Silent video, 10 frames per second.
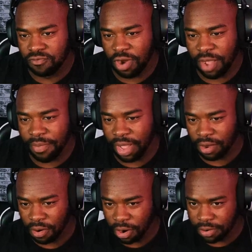Drive my
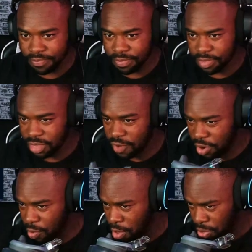car. Never
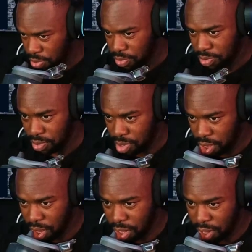heard
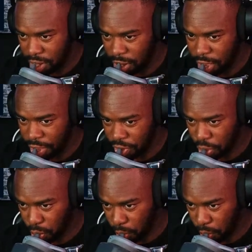of uh, left.